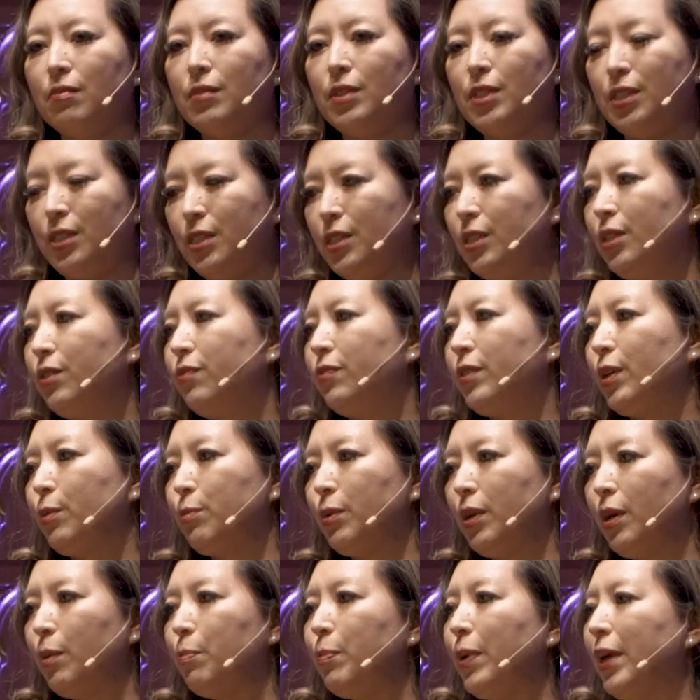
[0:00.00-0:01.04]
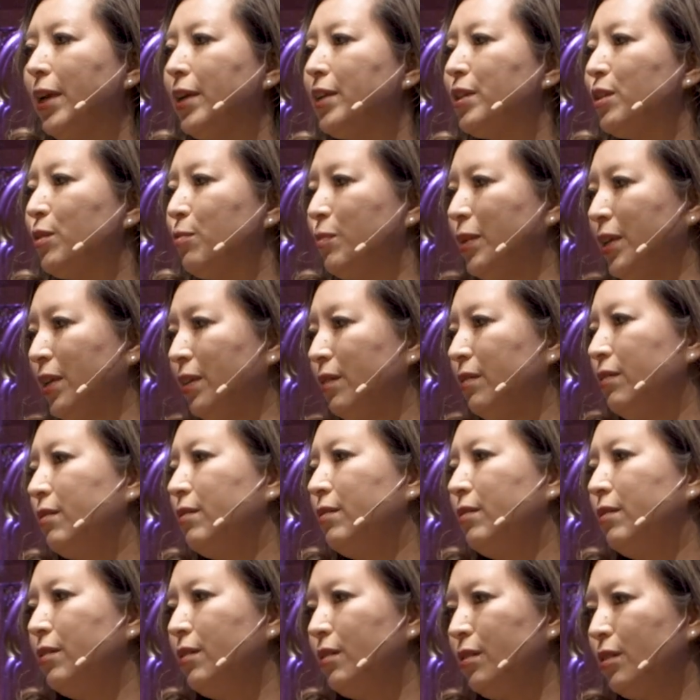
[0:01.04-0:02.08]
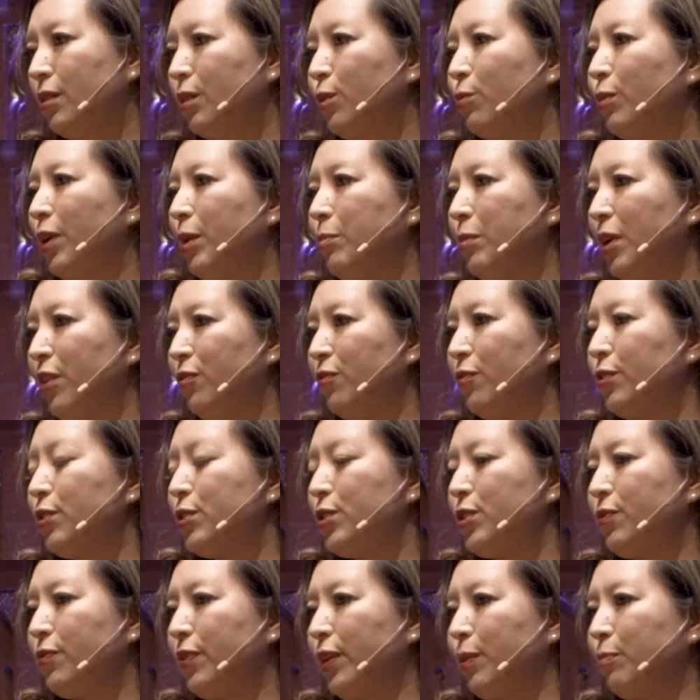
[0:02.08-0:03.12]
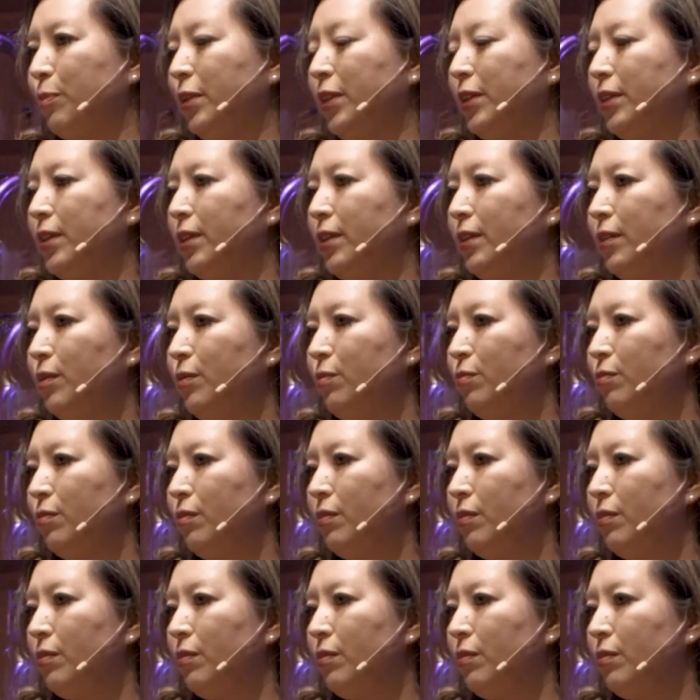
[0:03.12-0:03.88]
to see if they would abandon me the way my first family did.